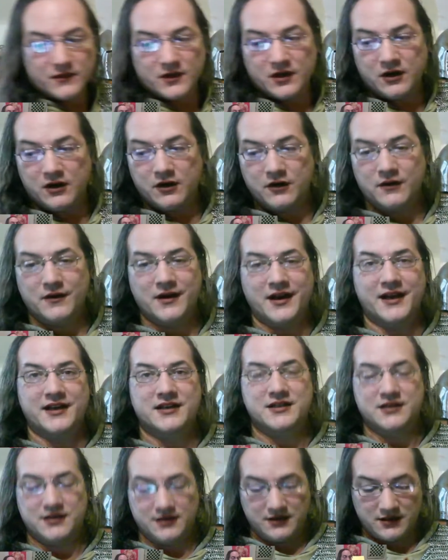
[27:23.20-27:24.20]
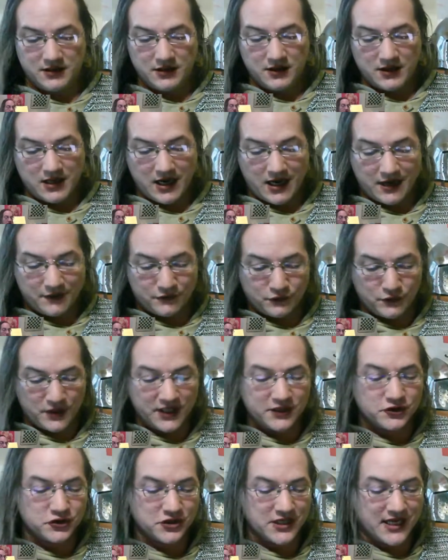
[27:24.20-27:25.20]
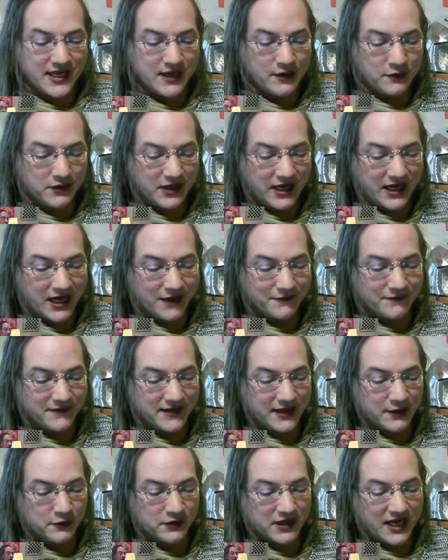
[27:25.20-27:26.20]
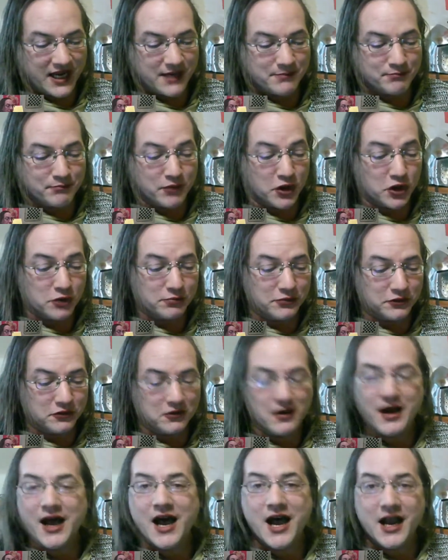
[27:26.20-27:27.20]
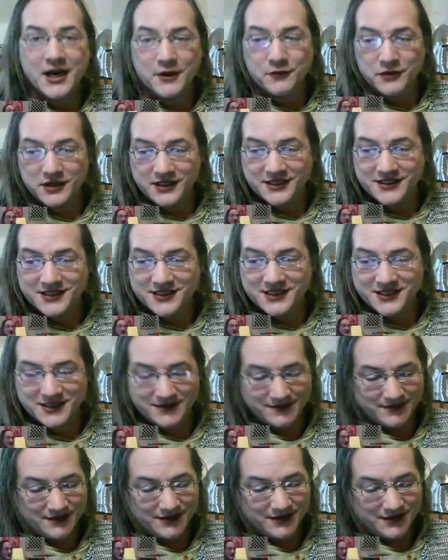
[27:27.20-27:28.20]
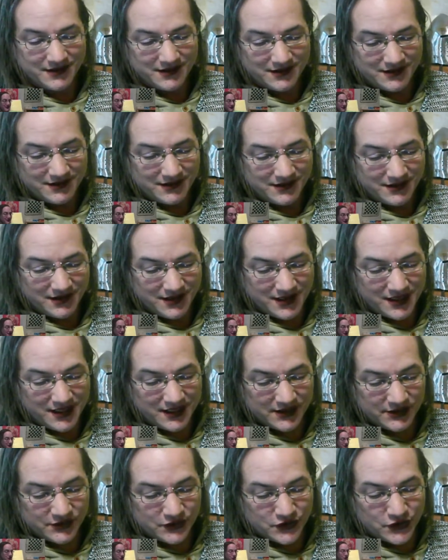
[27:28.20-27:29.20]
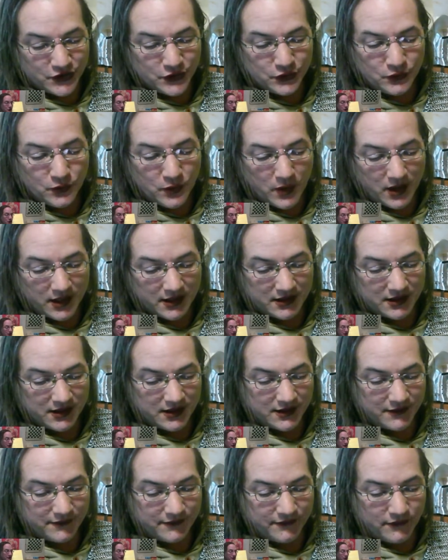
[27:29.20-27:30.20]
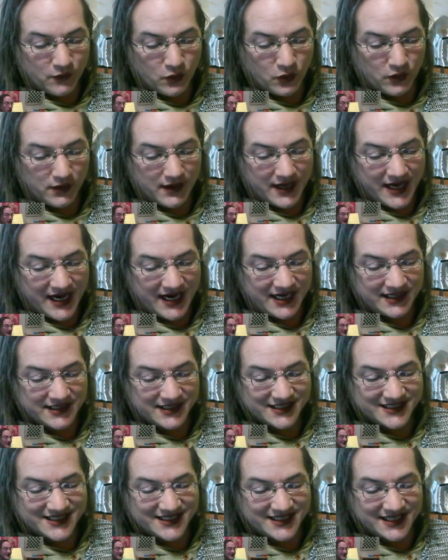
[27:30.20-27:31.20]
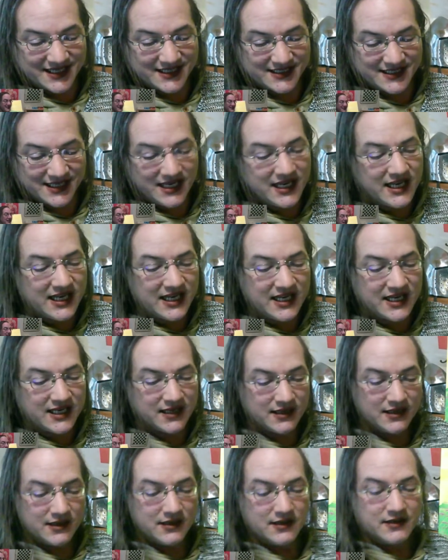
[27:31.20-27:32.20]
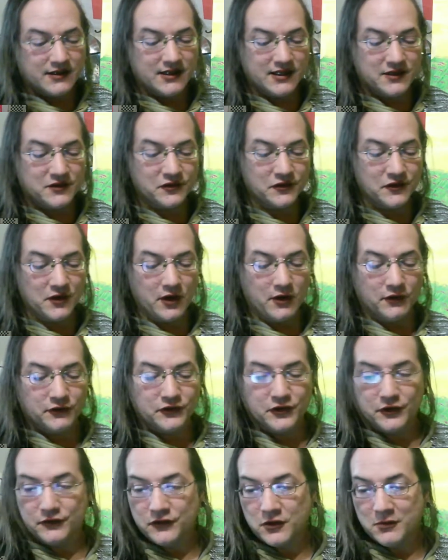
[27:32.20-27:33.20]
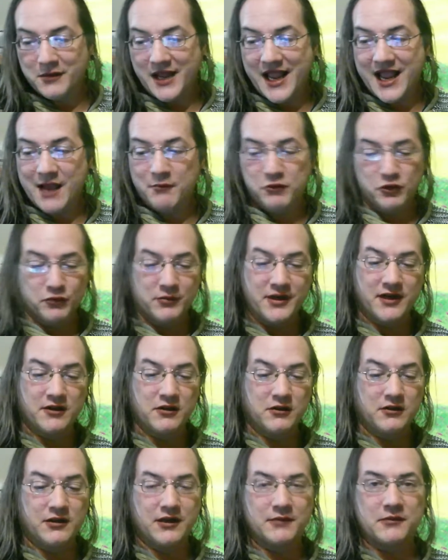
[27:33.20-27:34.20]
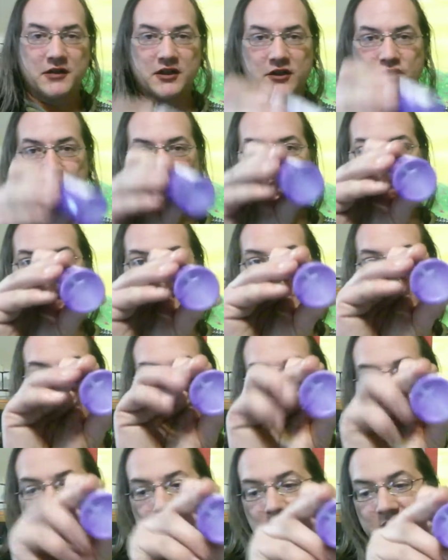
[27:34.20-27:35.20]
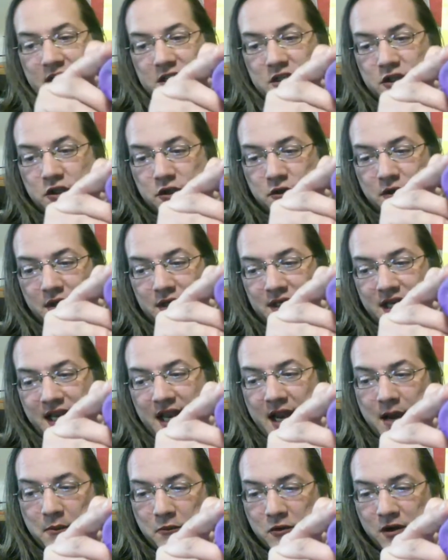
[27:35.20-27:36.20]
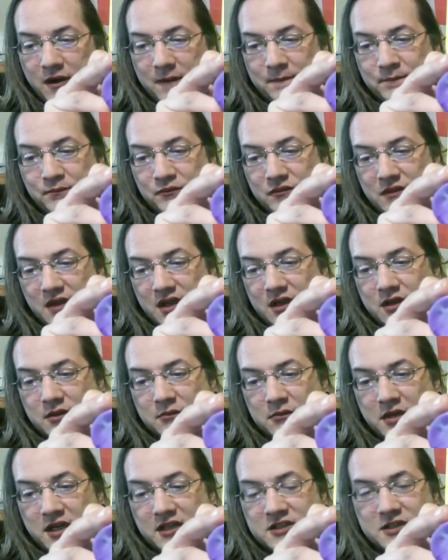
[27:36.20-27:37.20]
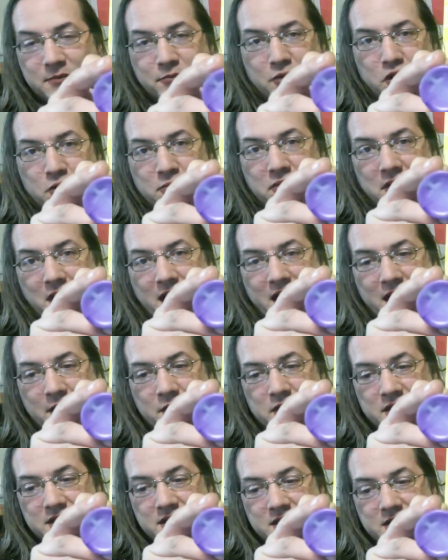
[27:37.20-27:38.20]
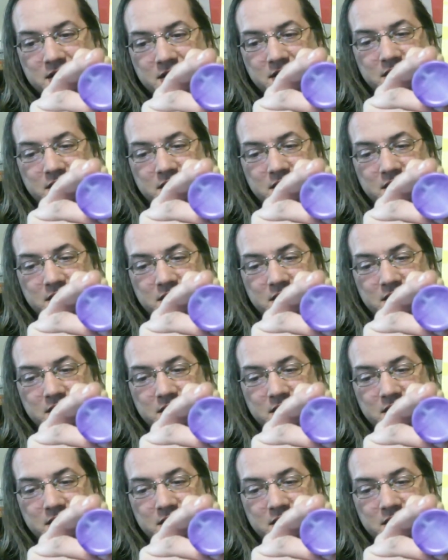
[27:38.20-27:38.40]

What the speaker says: Alright. I've reached down and I've found a purple iris. 21486E. This is also from Apple Barrel. I'm going to try to show that to you on camera. But it's a purple iris